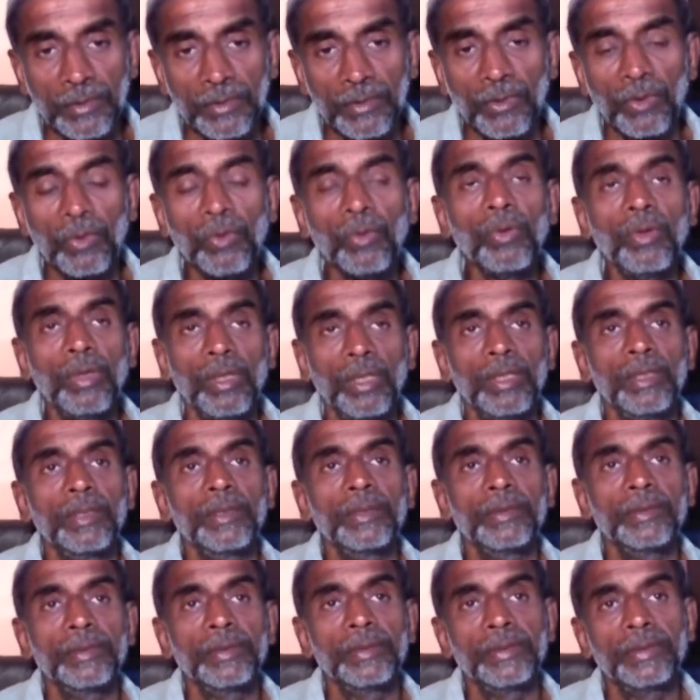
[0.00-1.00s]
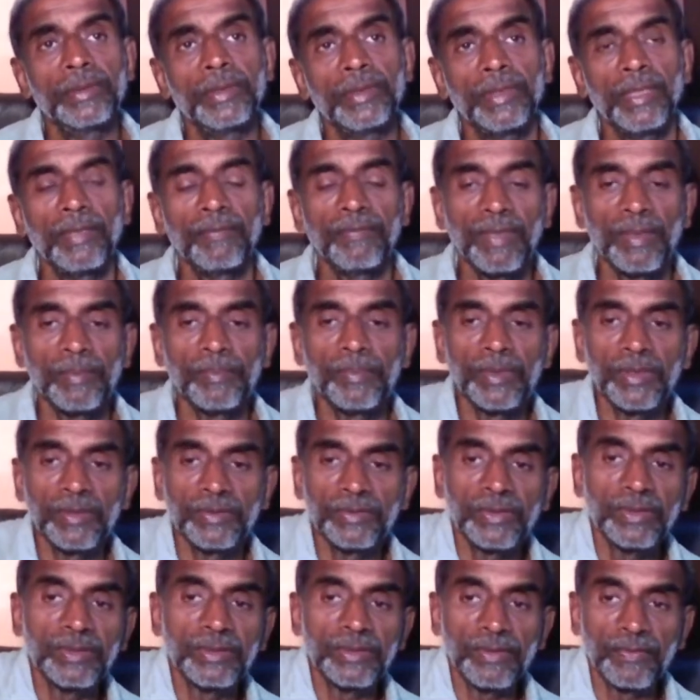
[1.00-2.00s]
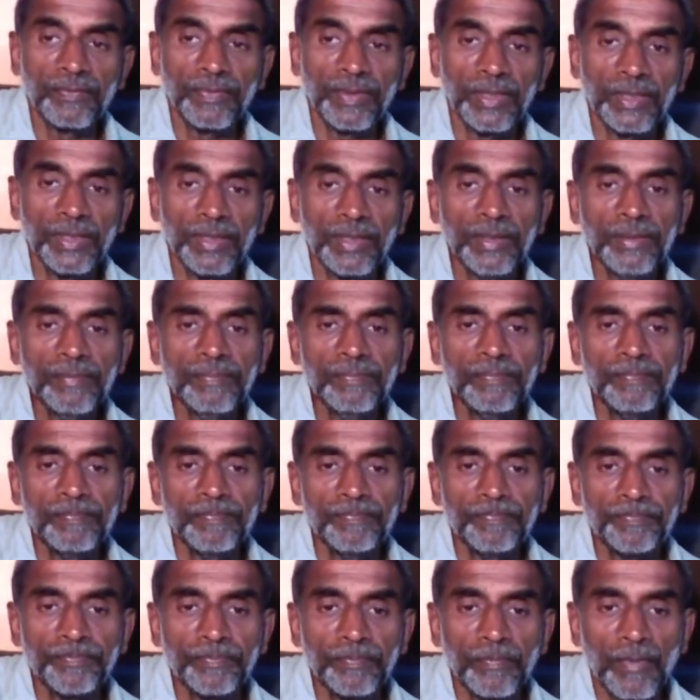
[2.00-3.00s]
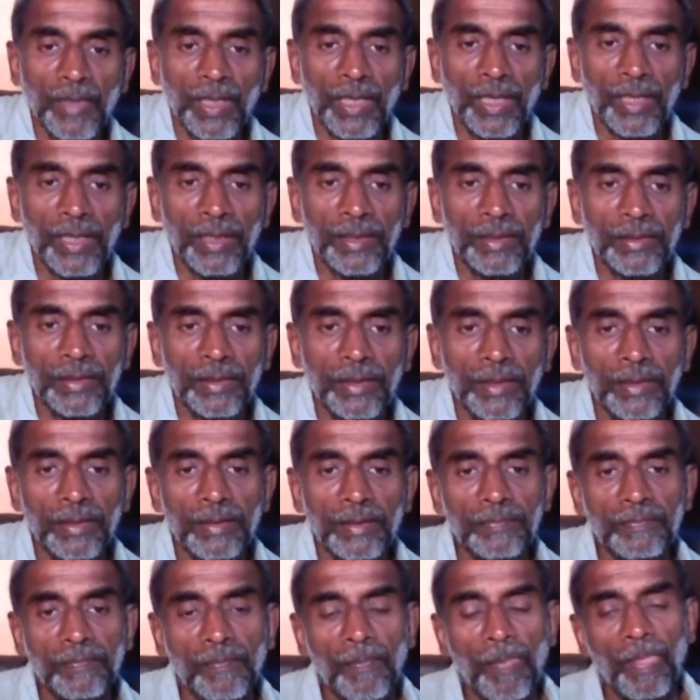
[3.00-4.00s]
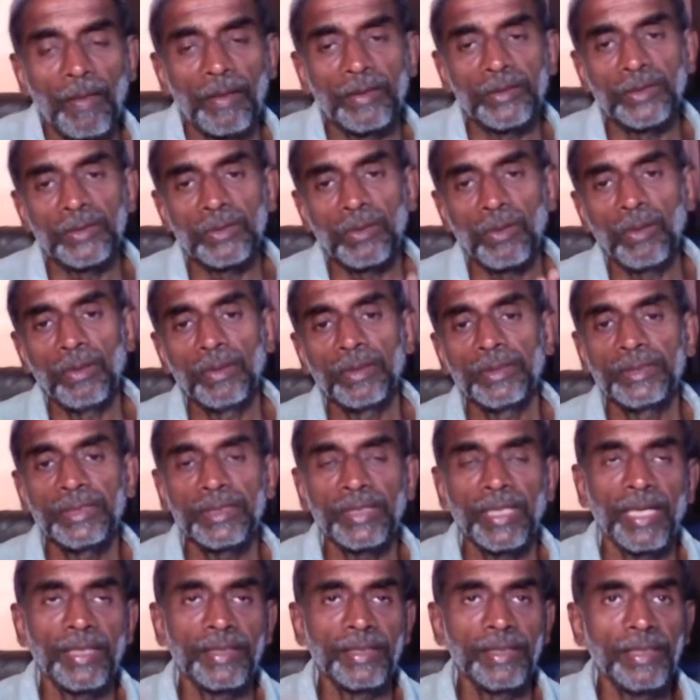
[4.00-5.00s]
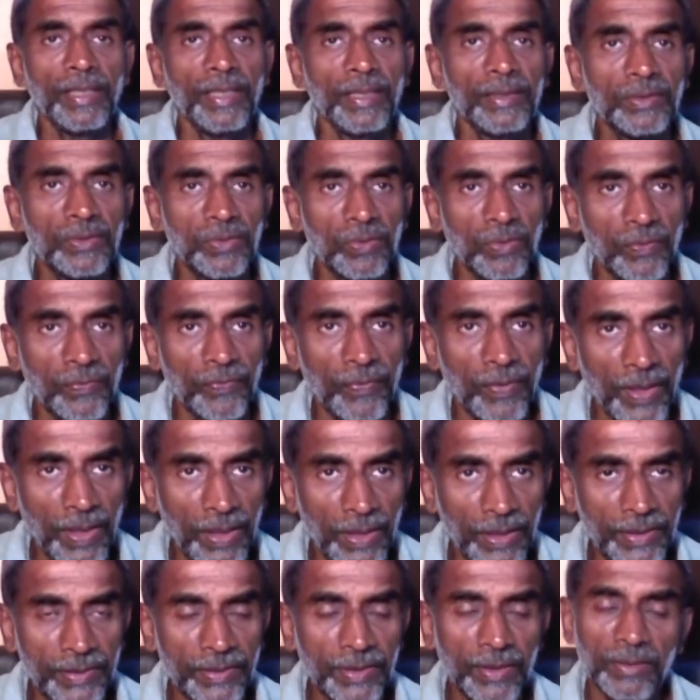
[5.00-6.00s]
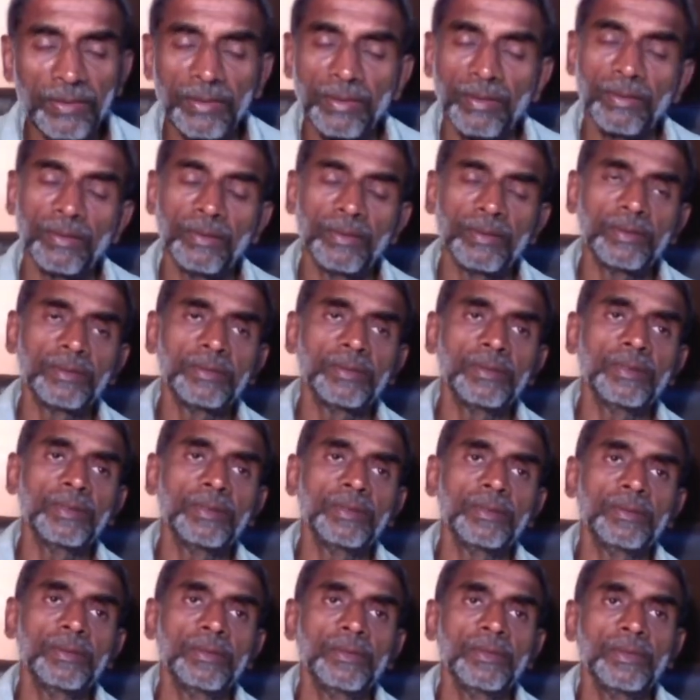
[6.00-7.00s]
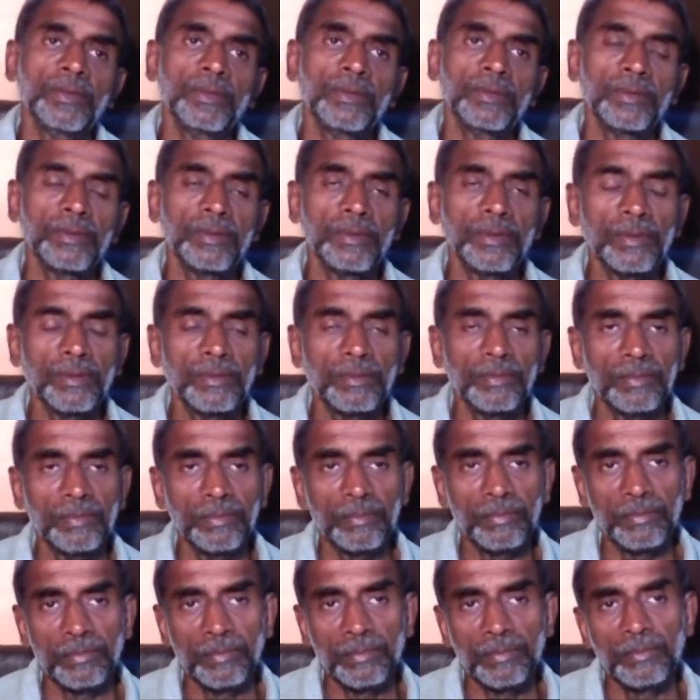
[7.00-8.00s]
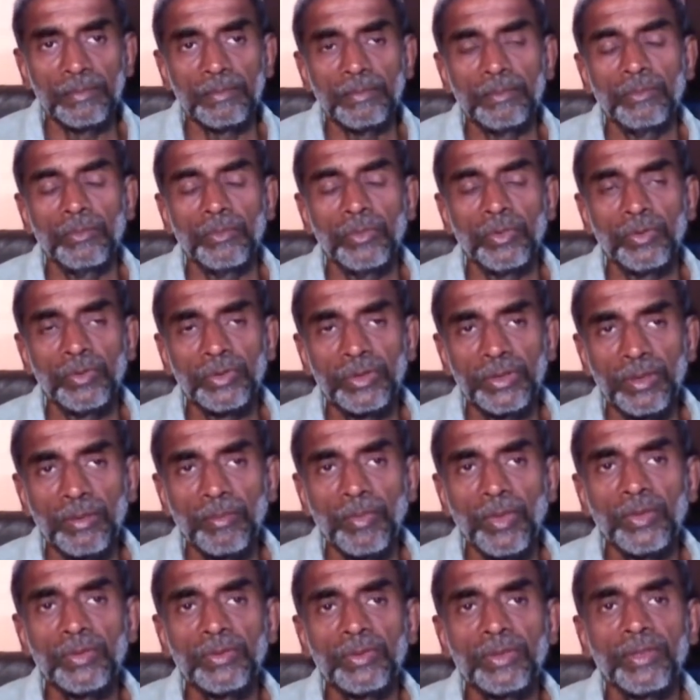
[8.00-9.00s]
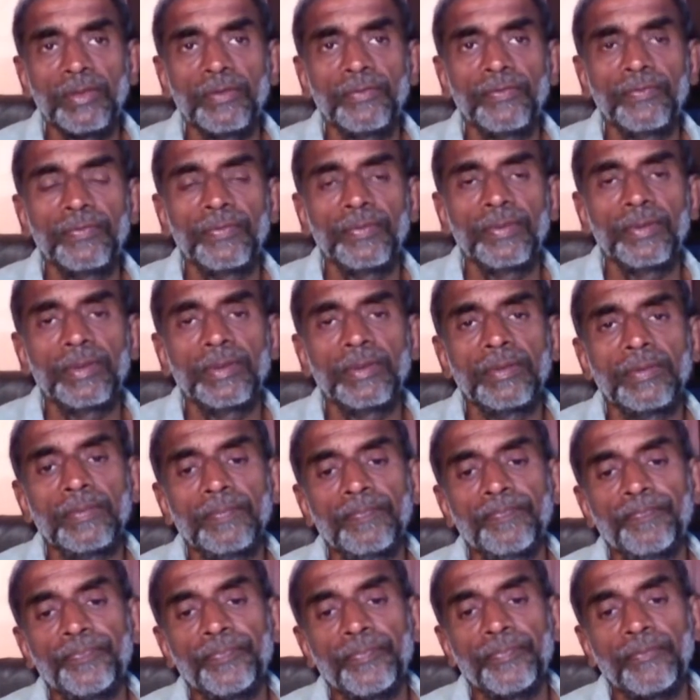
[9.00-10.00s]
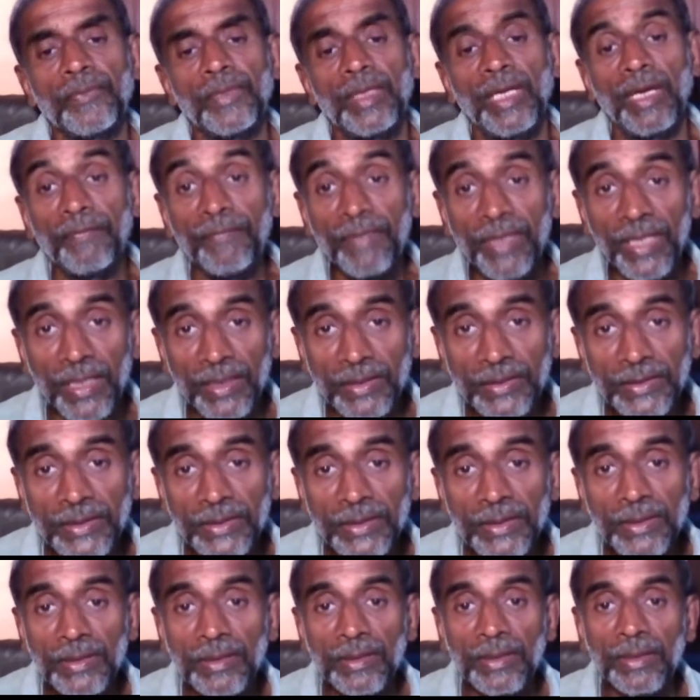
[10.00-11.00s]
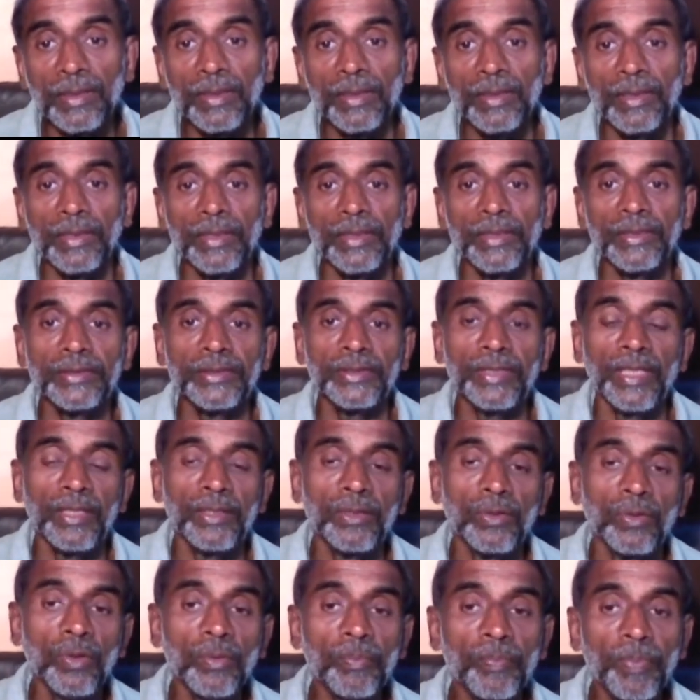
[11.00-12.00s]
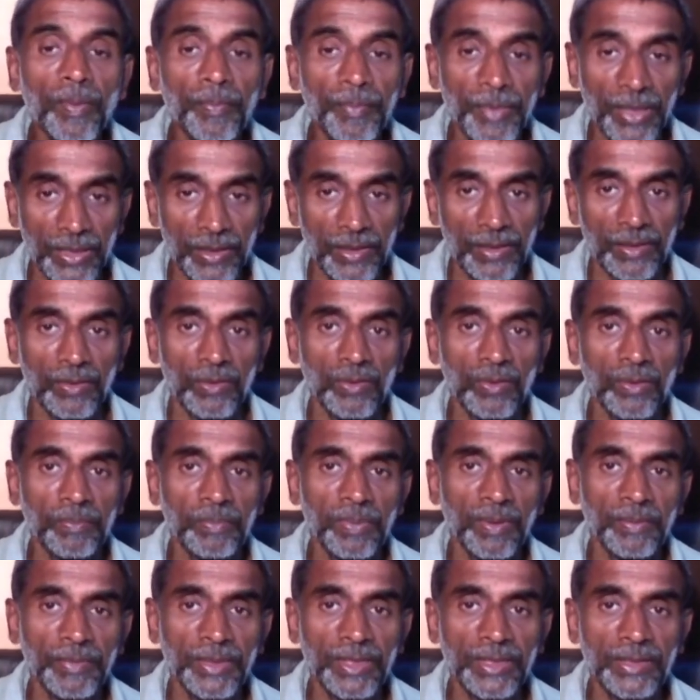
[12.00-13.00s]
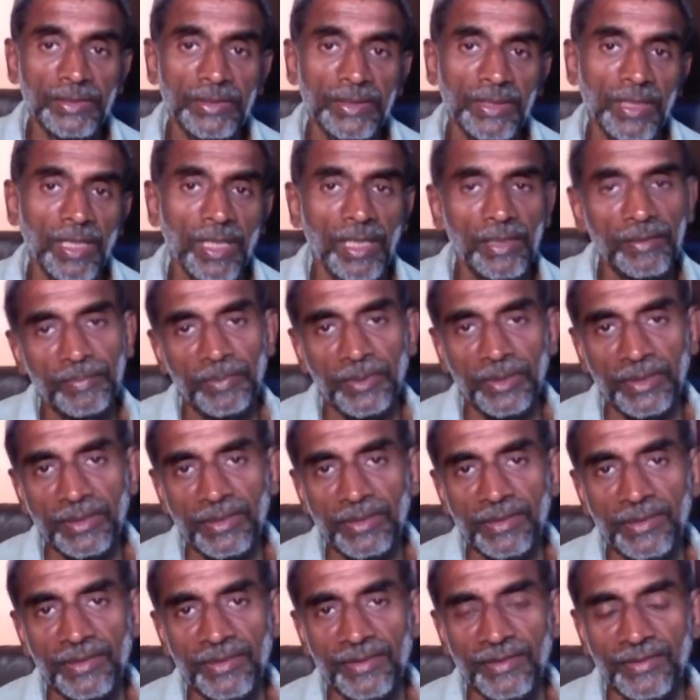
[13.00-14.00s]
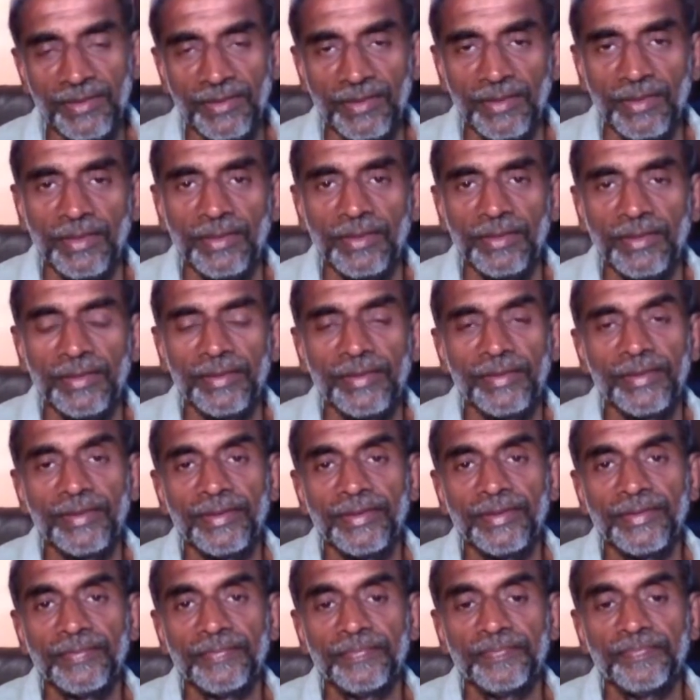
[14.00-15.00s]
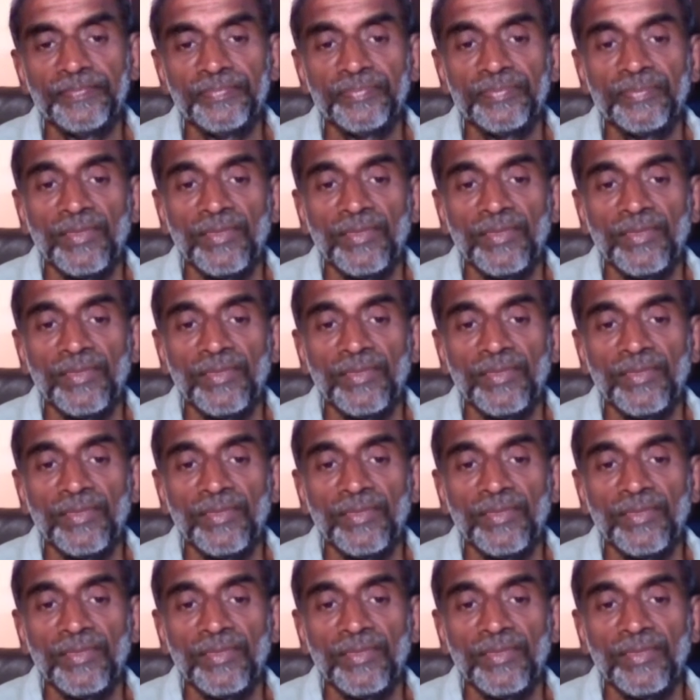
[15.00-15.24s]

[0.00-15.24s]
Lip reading: role in the development of schizophrenia. And the strongest candidate so far, and the most amount of evidence, is that dopamine is the culprit. um,